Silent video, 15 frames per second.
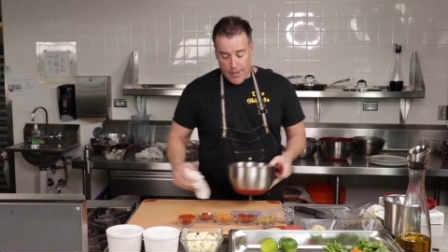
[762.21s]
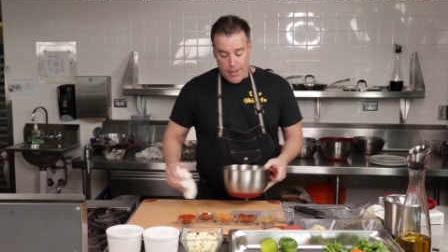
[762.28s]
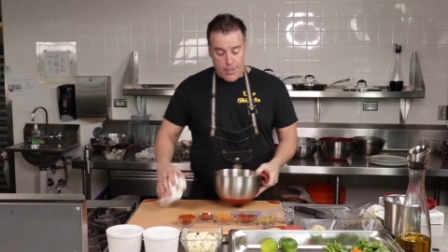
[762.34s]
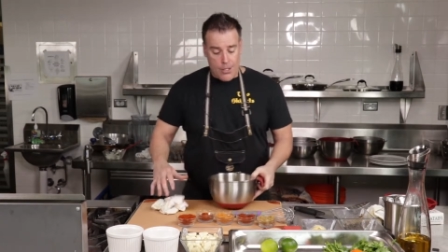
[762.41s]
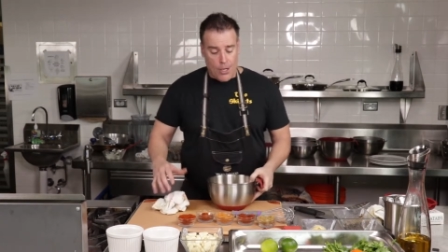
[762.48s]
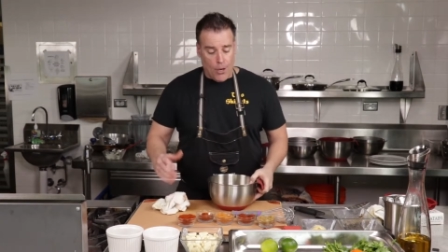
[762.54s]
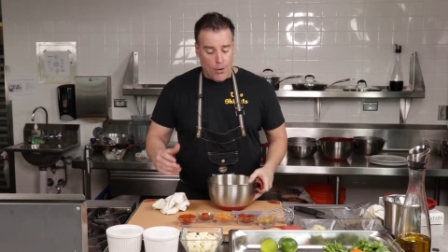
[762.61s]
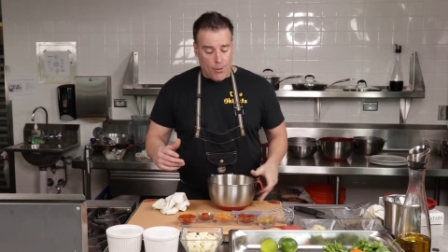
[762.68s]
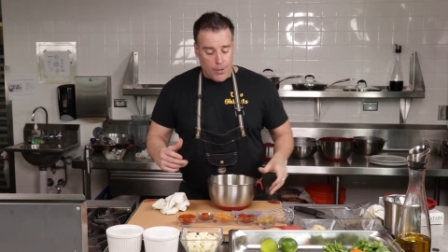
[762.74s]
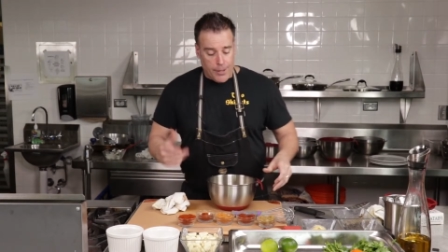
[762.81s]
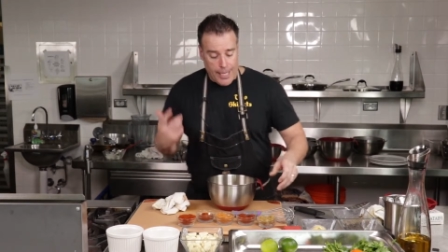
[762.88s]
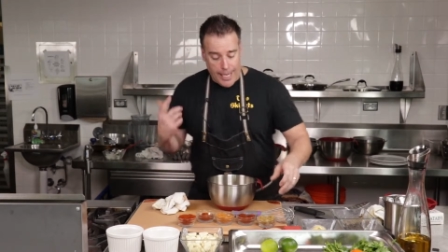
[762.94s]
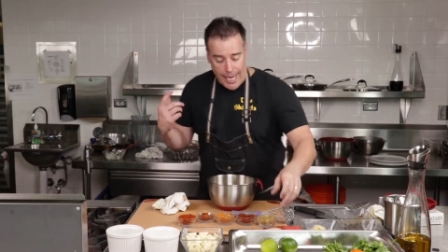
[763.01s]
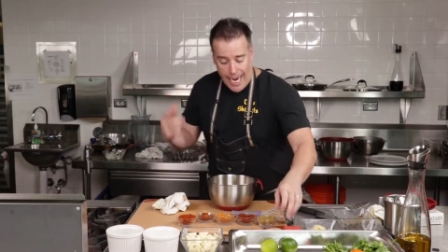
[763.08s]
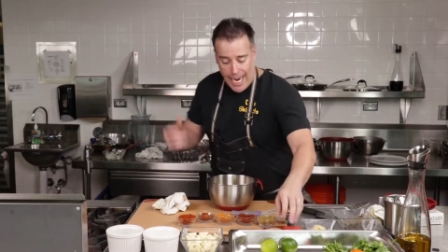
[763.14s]
So
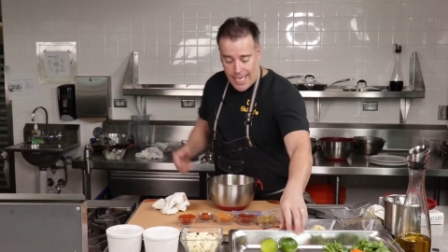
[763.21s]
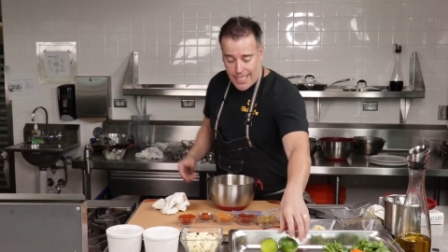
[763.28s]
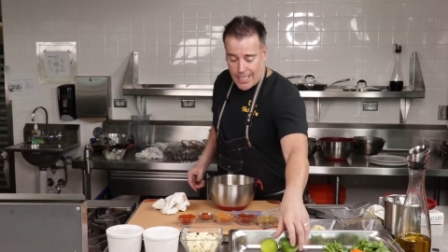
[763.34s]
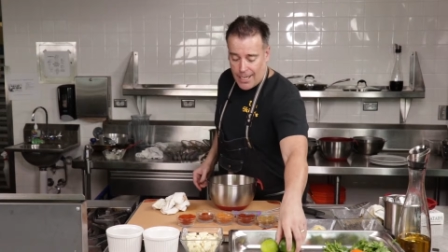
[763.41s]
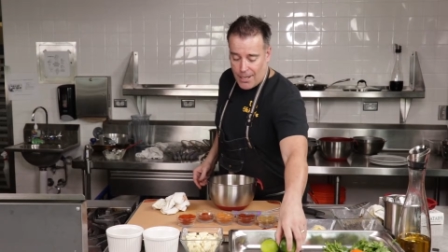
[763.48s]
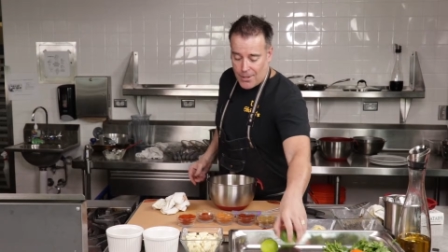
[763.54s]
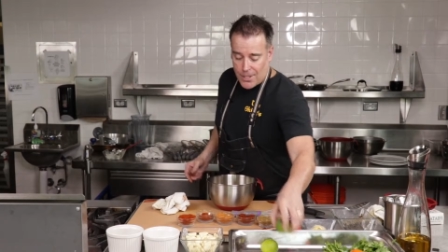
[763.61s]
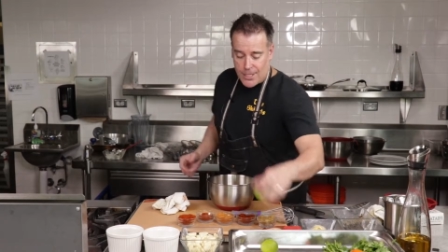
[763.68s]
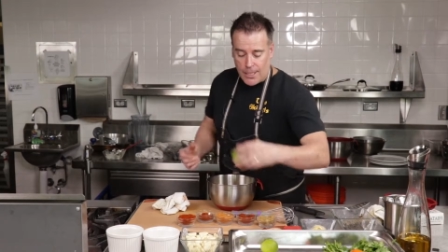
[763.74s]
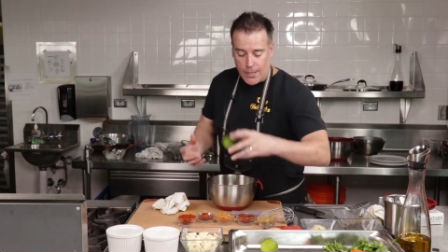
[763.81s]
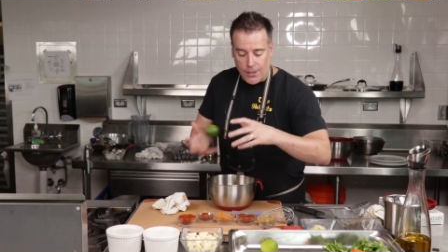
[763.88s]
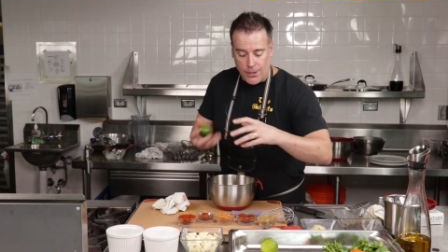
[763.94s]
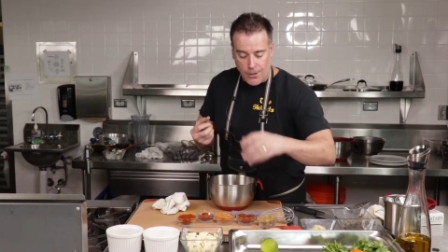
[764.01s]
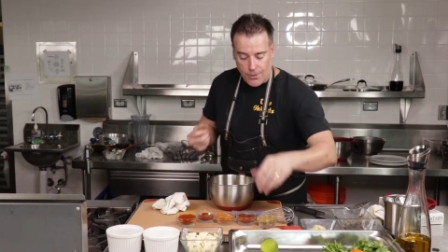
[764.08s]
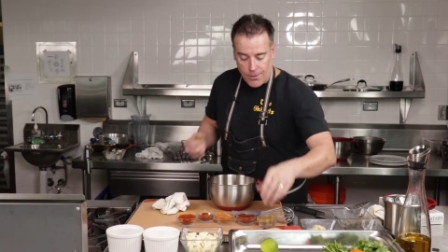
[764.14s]
that acid I was
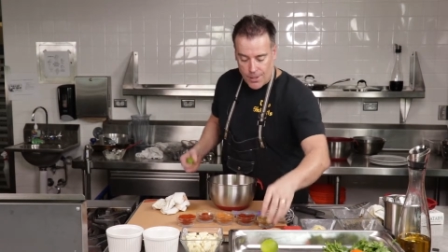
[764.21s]
telling you,